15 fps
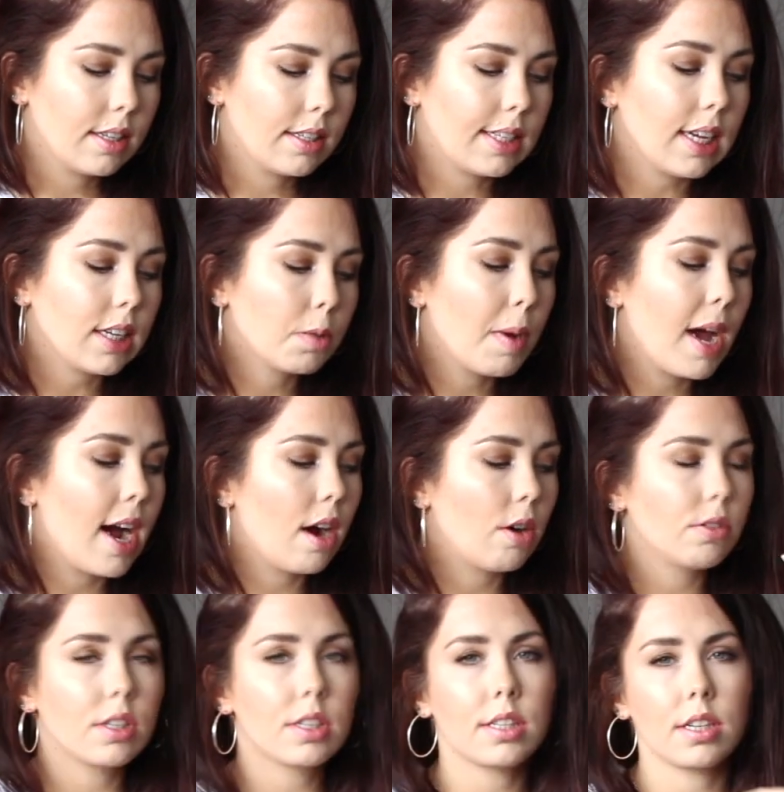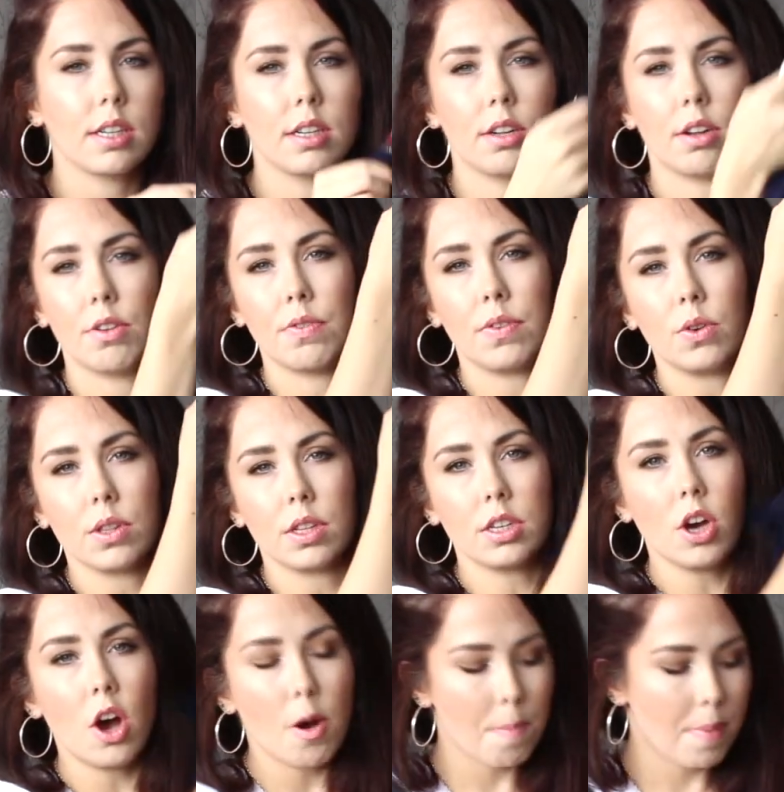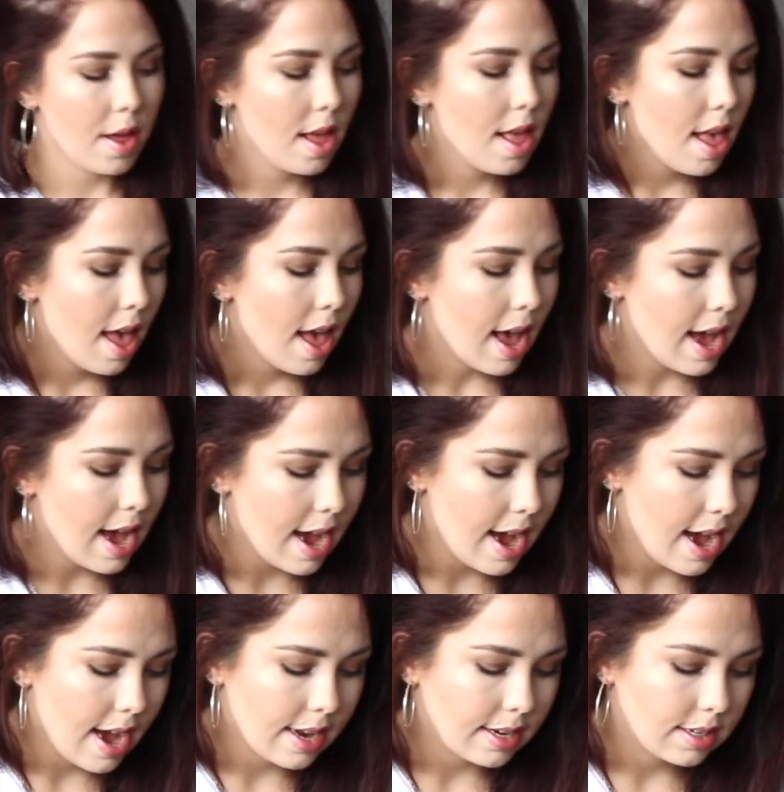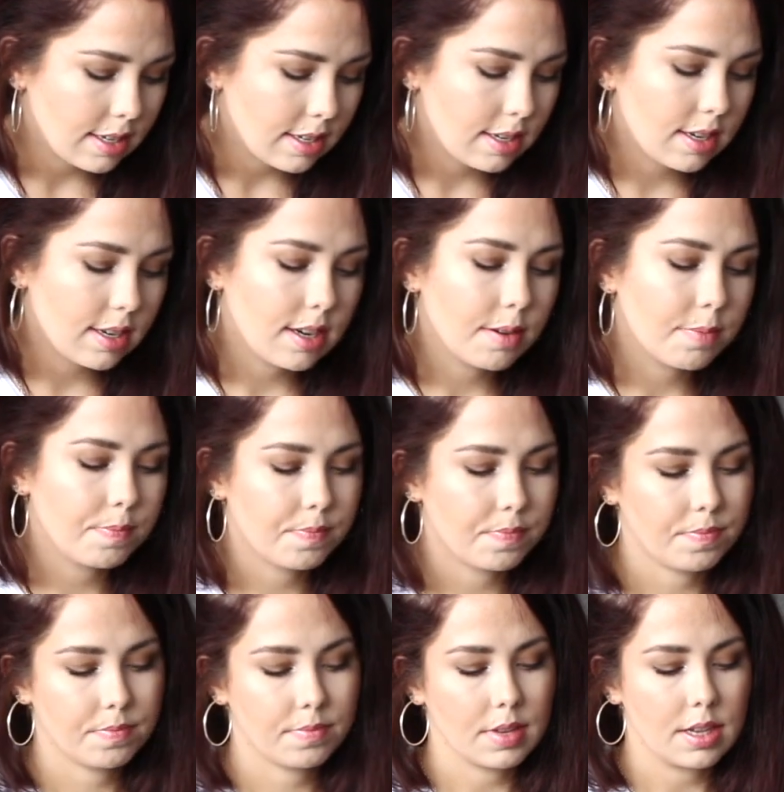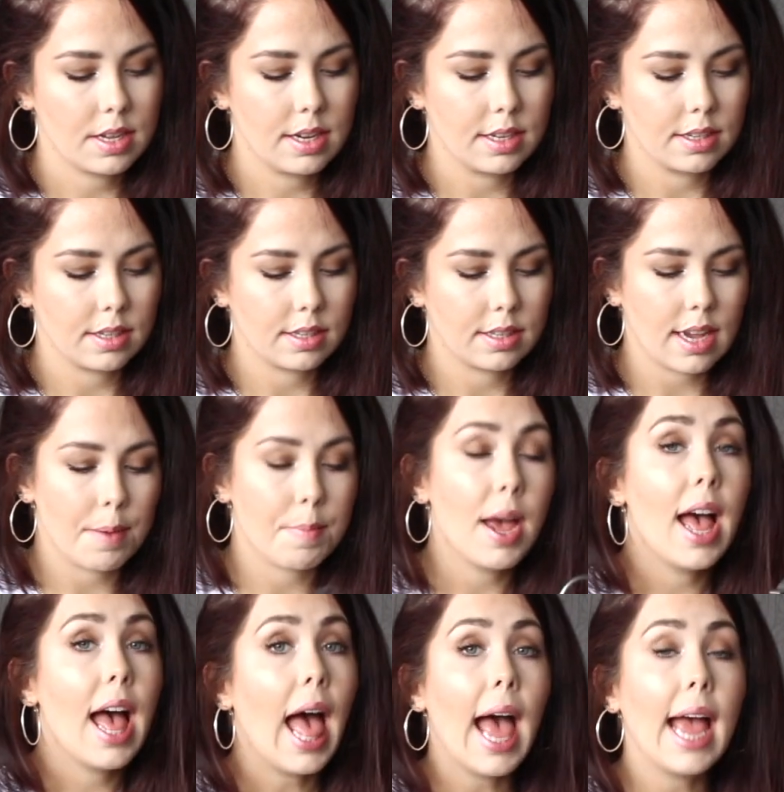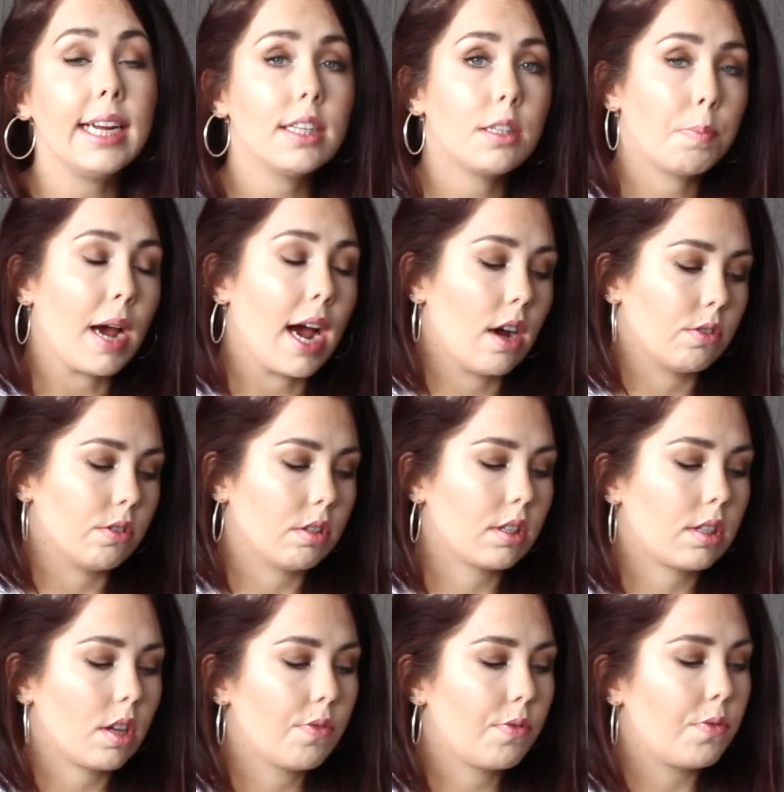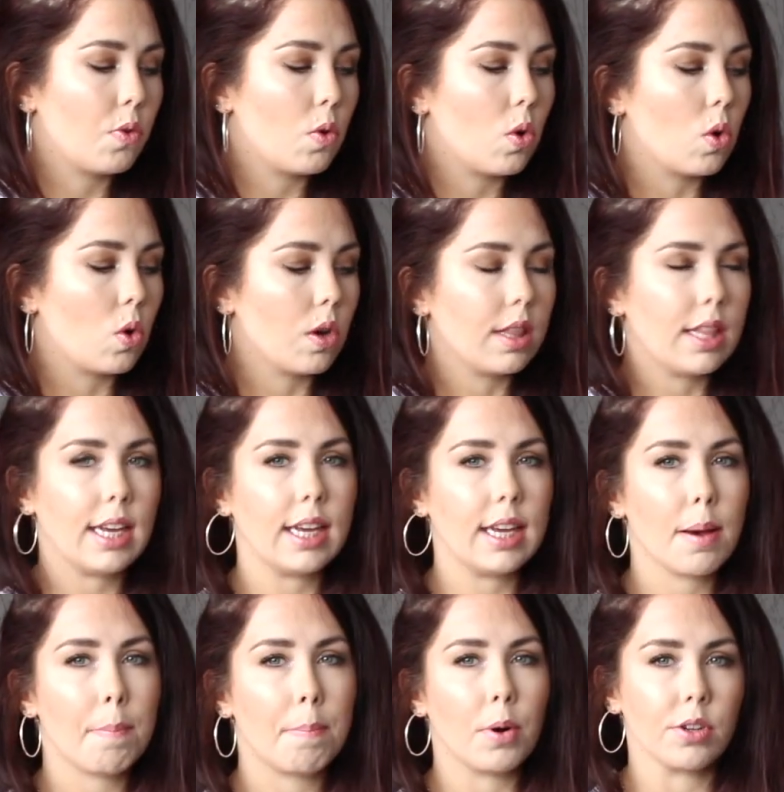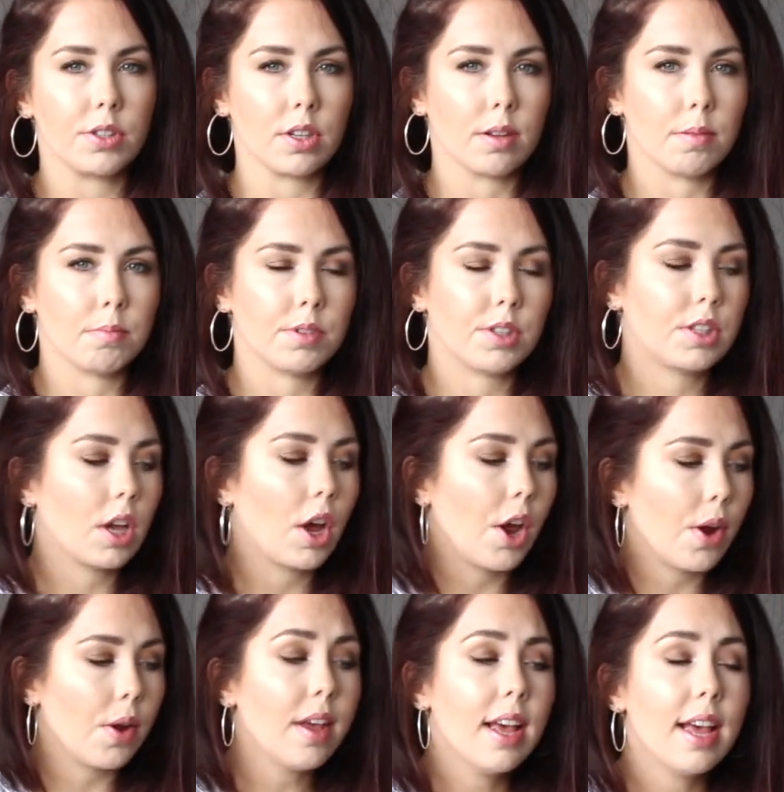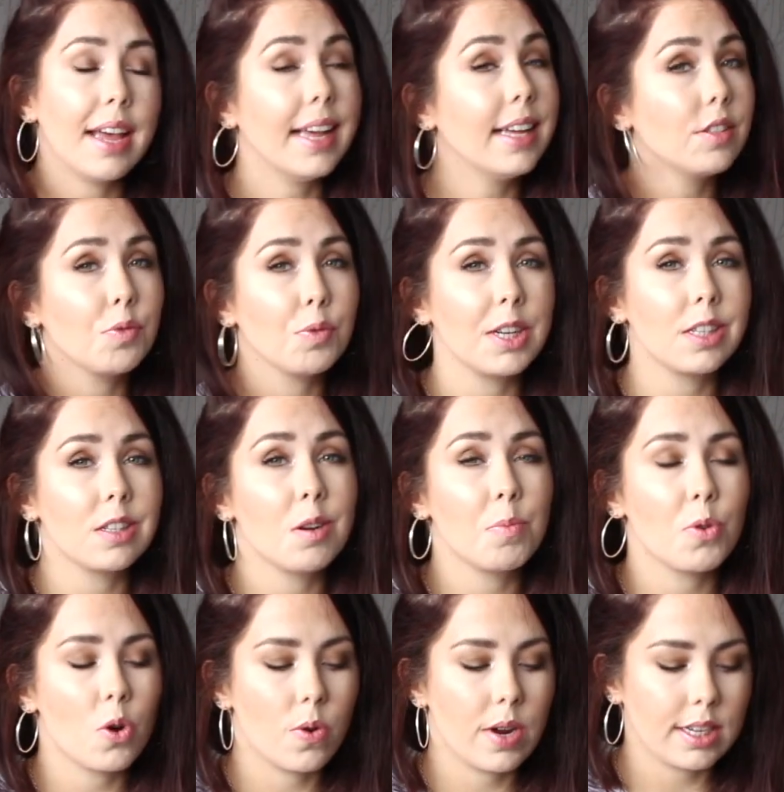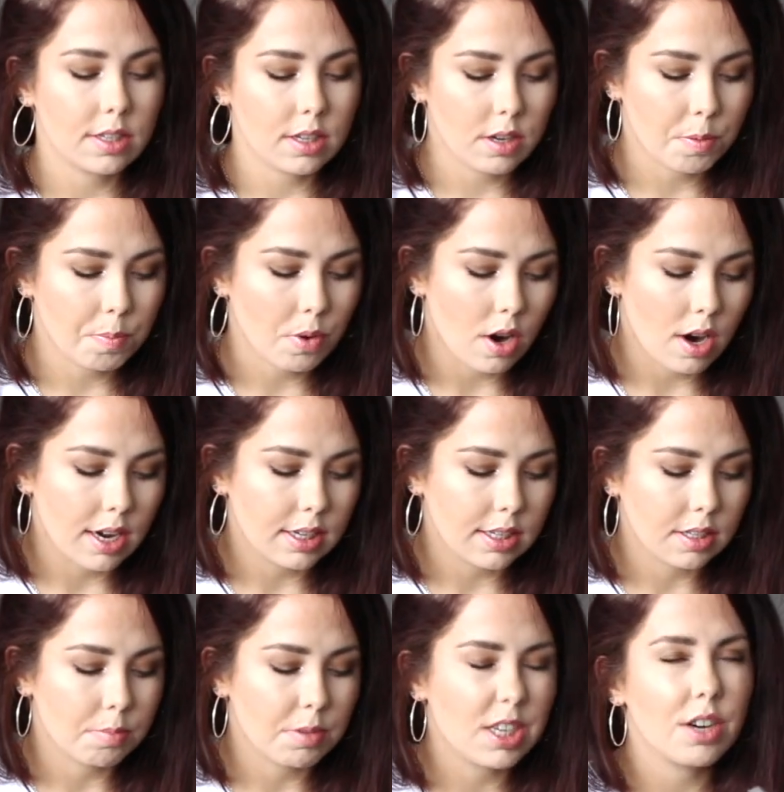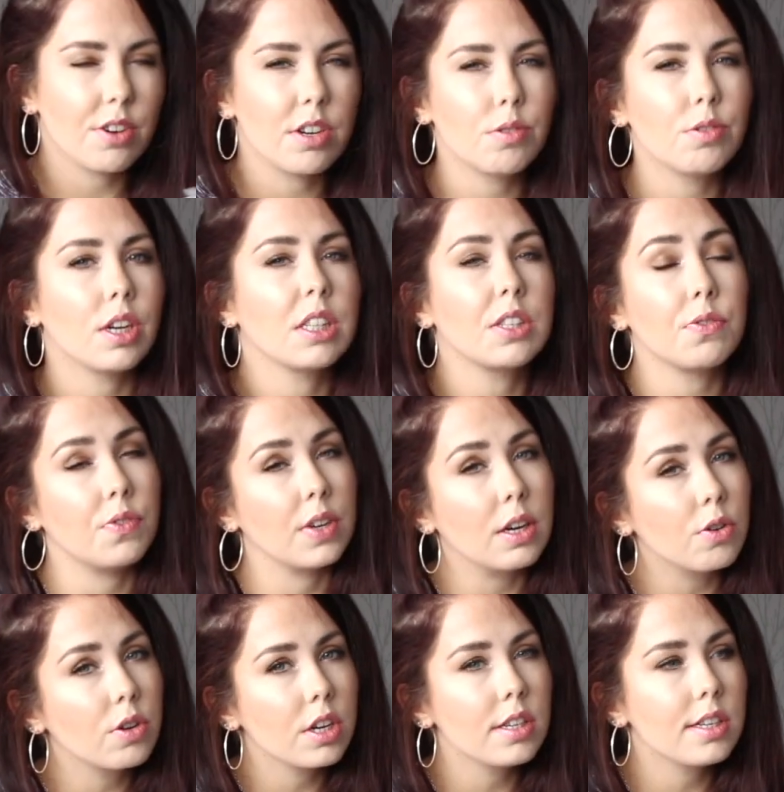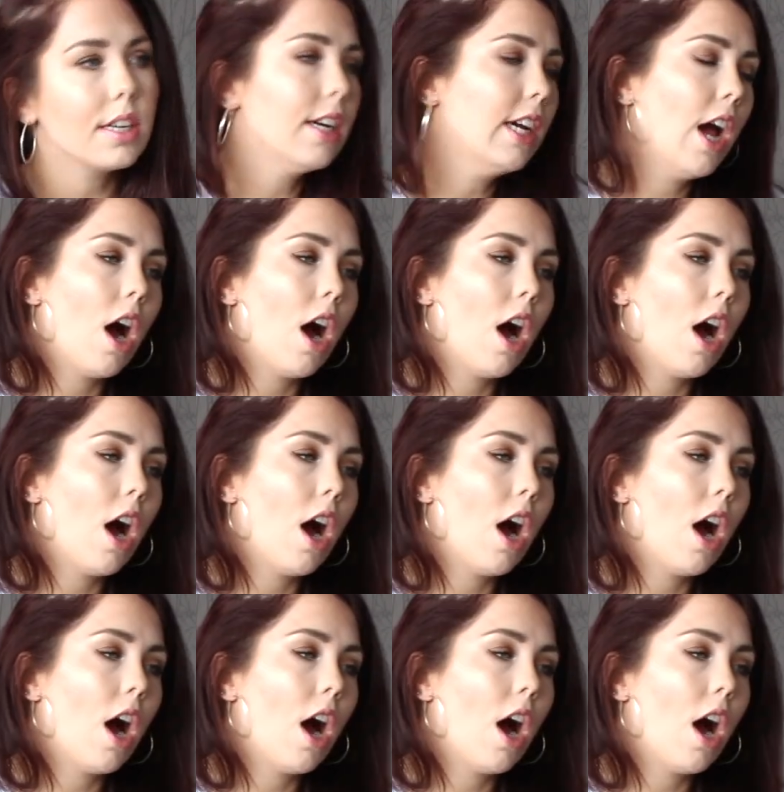£6 for the top and I think it's the same, £8 for the bottom. So it's reasonable, it's a good price. The material does feel good.